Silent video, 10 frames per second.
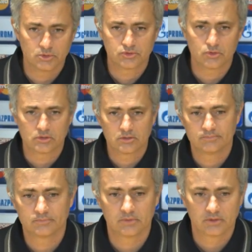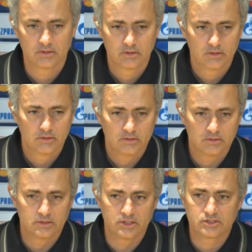strong.
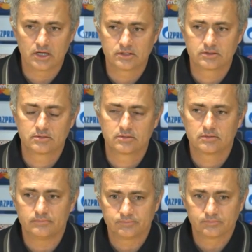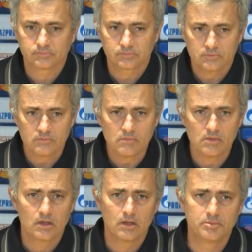They start
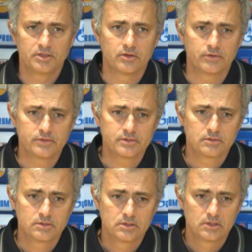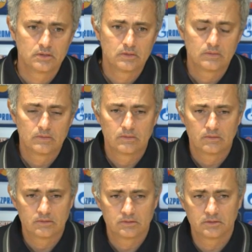a bit nervous.
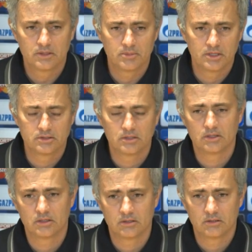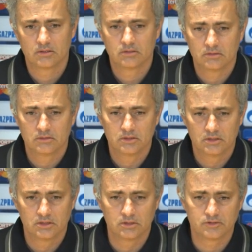They made a
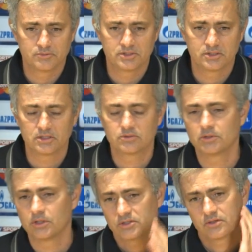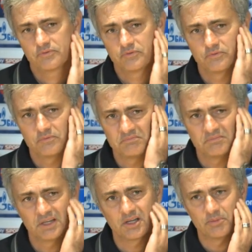lot of mistakes. We lost a
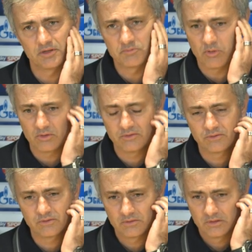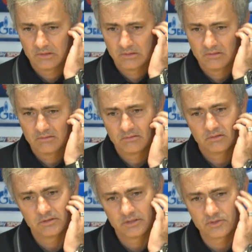couple of balls
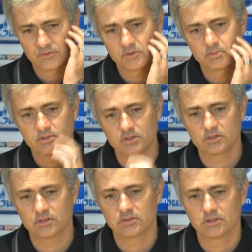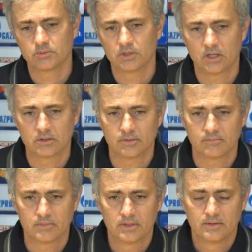in dangerous positions, and we allowed
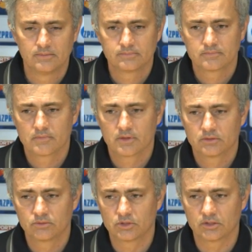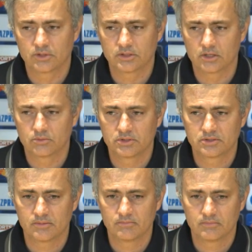them to counterattack with
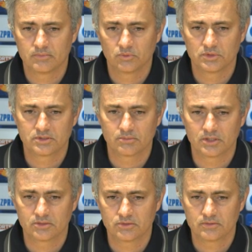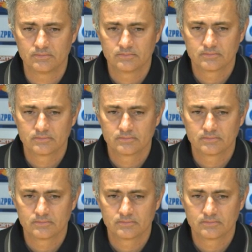some danger.